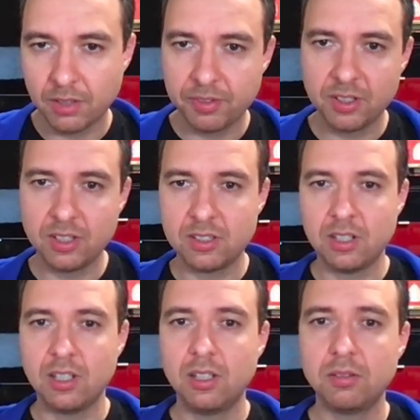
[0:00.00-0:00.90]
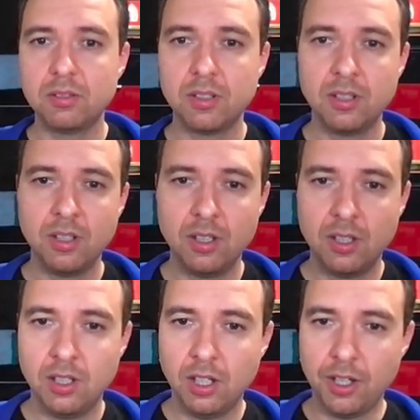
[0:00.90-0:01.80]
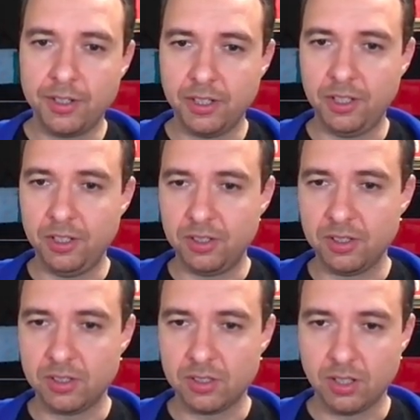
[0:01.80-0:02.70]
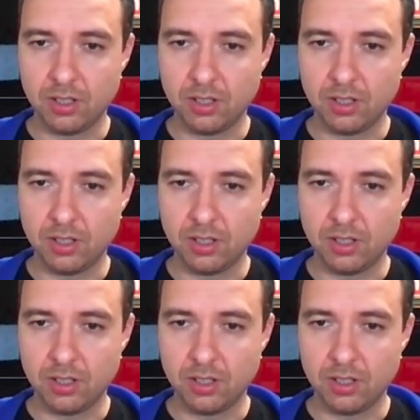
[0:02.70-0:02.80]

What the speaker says: that's allowed, and the egress